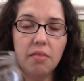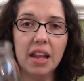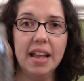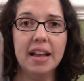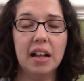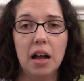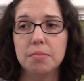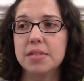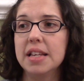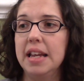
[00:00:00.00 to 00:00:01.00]
It
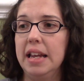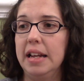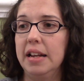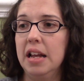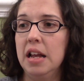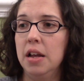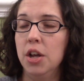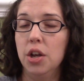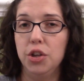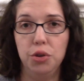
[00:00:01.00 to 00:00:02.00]
comes in
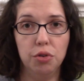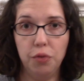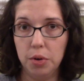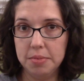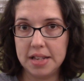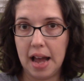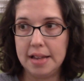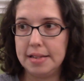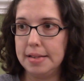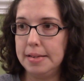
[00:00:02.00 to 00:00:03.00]
uniform
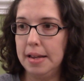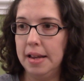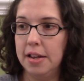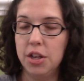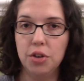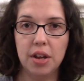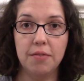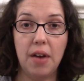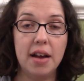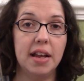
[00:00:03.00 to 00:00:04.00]
sizes. You can
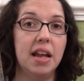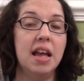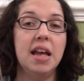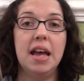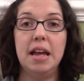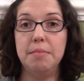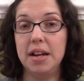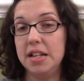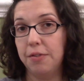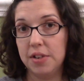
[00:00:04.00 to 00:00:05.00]
find it in
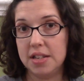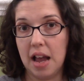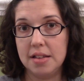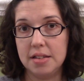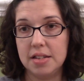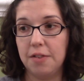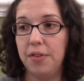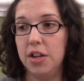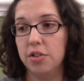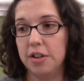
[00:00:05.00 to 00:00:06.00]
many different sizes to
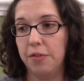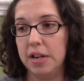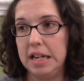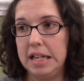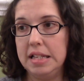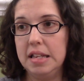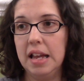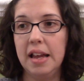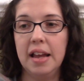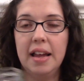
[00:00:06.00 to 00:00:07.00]
fit your different needs.
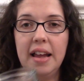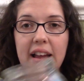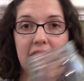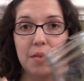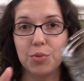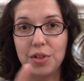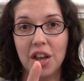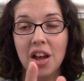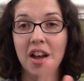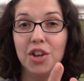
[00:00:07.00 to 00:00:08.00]
It comes with
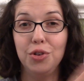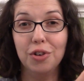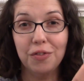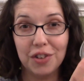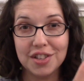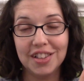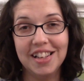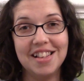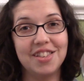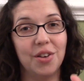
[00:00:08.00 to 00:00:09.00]
universal
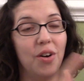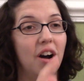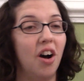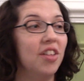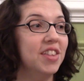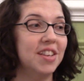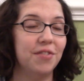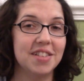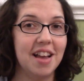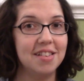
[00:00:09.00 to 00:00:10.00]
lids, so all of the
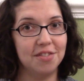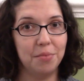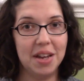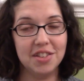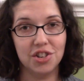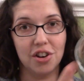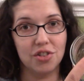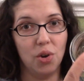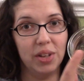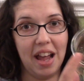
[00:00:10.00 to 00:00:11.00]
different sizes of mason jars
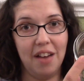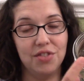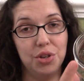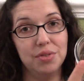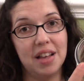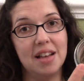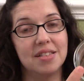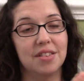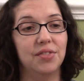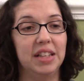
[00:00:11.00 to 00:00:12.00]
only have 2
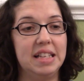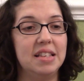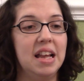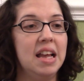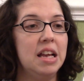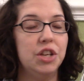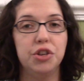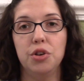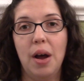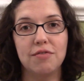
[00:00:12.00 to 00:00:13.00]
sizes of lids, so
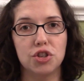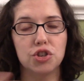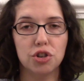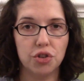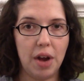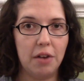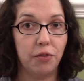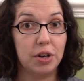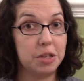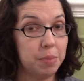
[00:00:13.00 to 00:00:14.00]
you don't have to search around
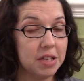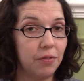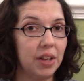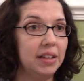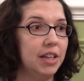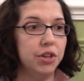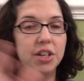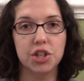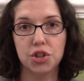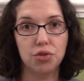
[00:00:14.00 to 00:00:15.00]
for a specific lid. You
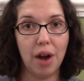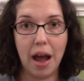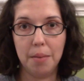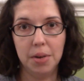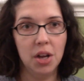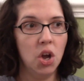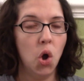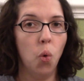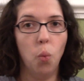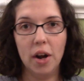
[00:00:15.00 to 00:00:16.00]
can just grab
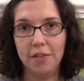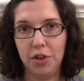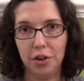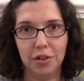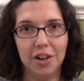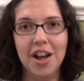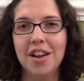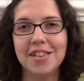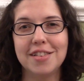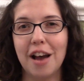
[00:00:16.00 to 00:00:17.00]
one of your
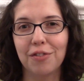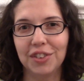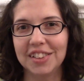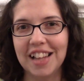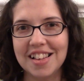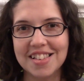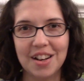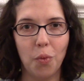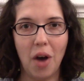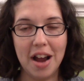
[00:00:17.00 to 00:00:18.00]
several
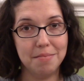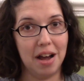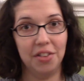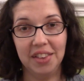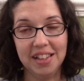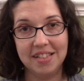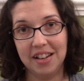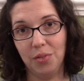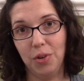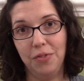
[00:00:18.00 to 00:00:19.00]
dozen wide mouth lids
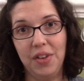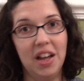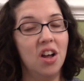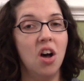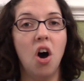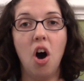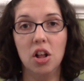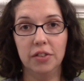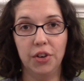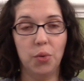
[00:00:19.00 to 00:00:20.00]
and it will fit
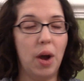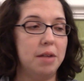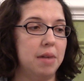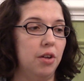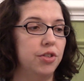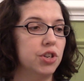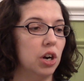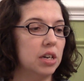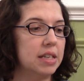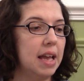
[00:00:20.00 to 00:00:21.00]
all of your wide mouth
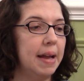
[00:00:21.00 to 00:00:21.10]
jars.